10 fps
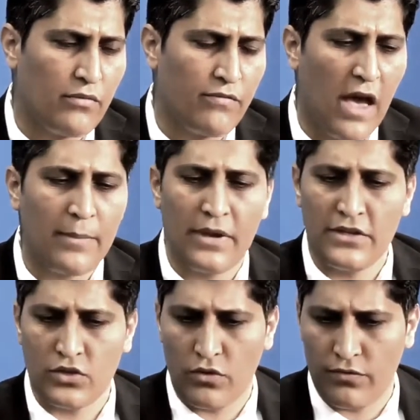
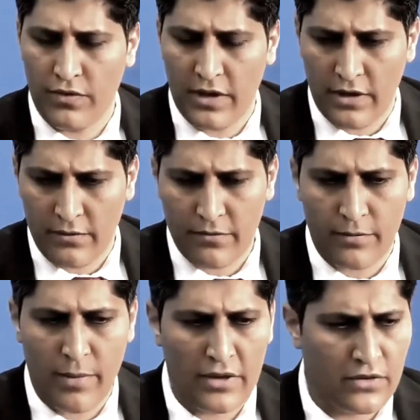families of the
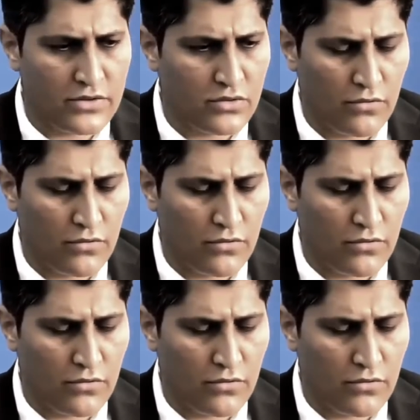matters